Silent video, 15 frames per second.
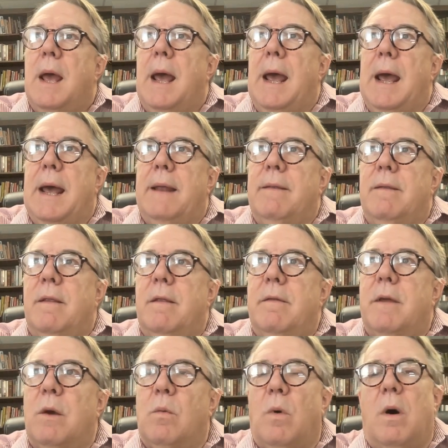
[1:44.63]
And
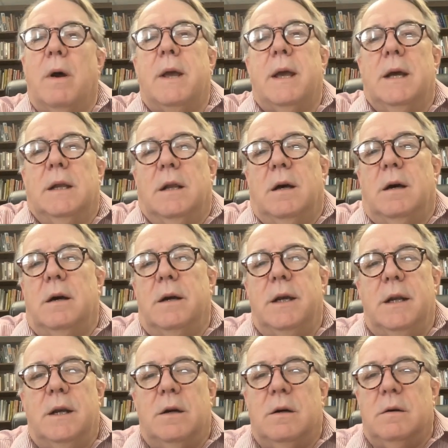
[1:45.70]
they're walking along,
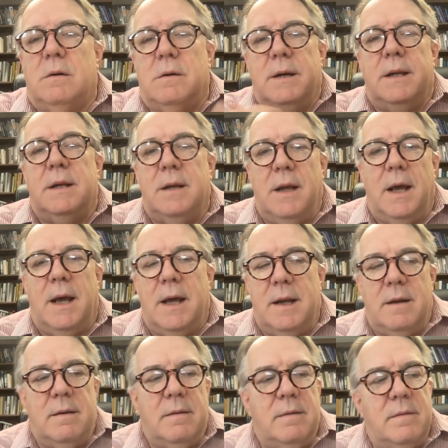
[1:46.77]
you know, and
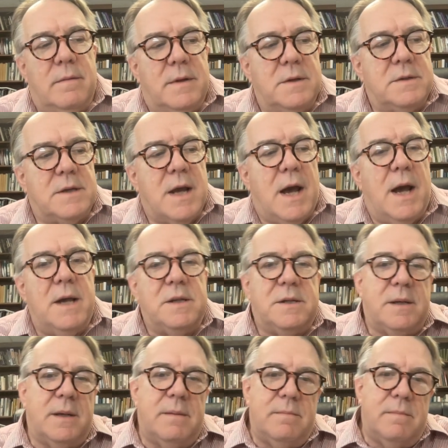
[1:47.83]
and this guy's